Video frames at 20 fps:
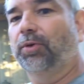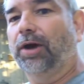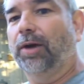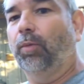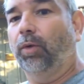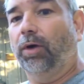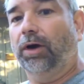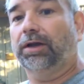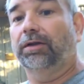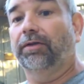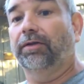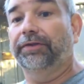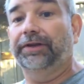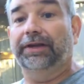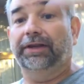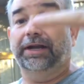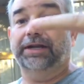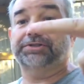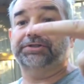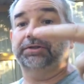working on the
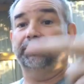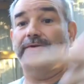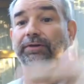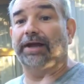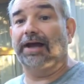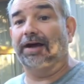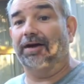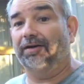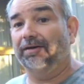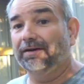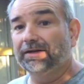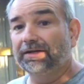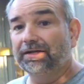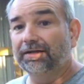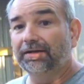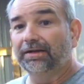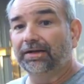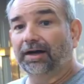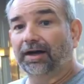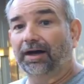electrical now,
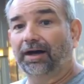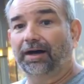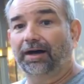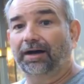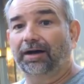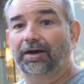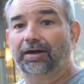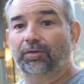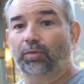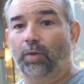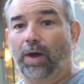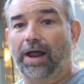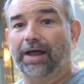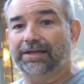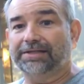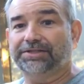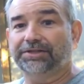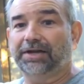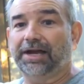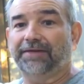while I
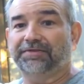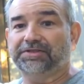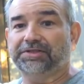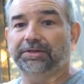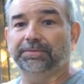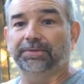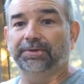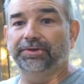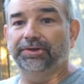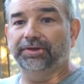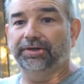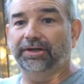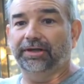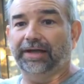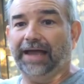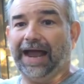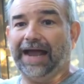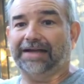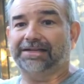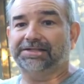still have some of the
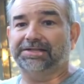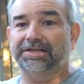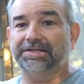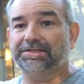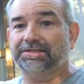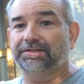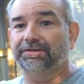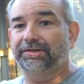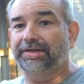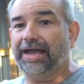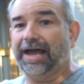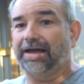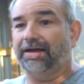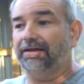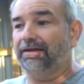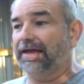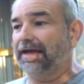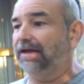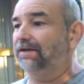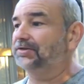access to the
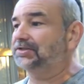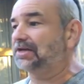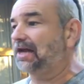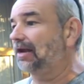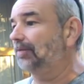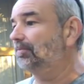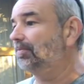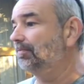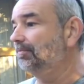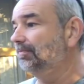outside